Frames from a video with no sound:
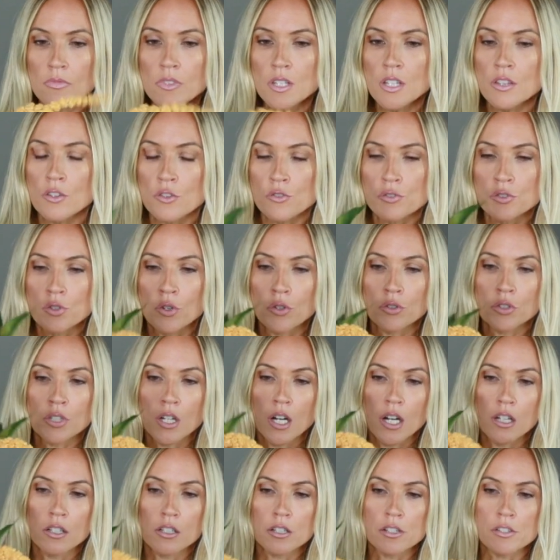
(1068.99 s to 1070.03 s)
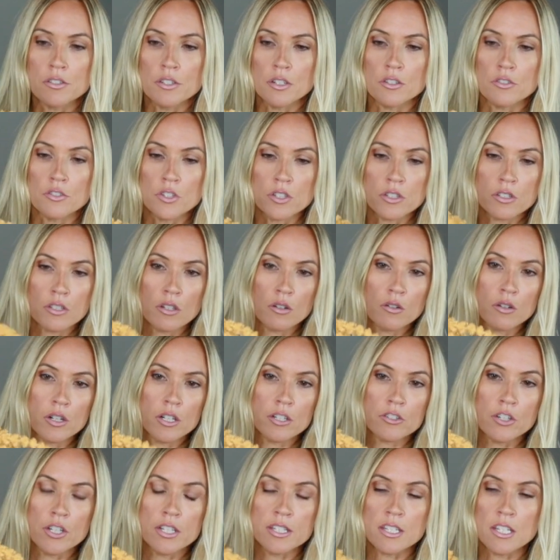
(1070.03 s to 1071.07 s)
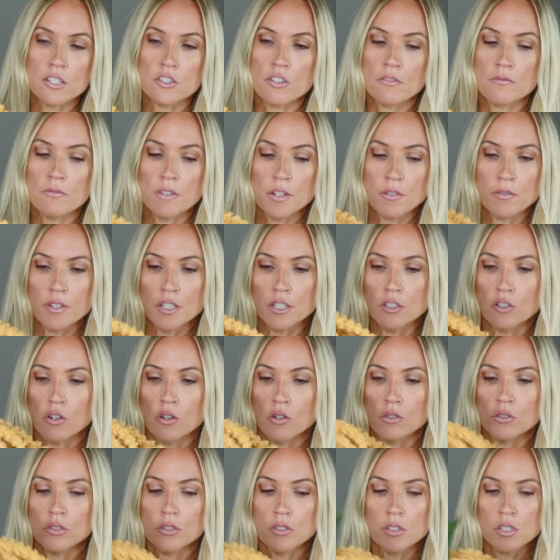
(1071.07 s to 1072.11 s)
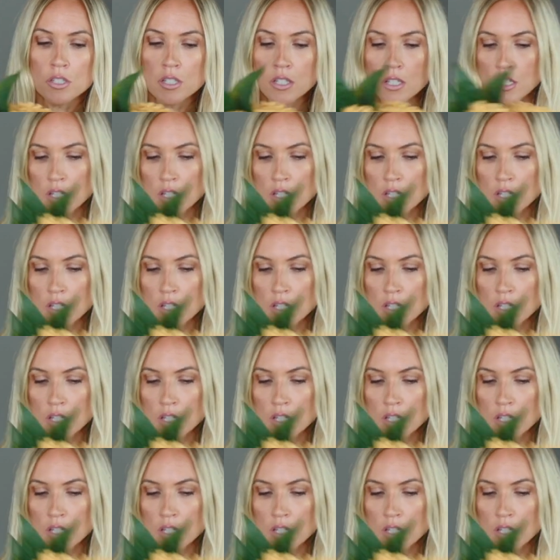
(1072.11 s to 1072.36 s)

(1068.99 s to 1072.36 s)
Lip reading: Those gold colors are just gorgeous, such a vivid gold.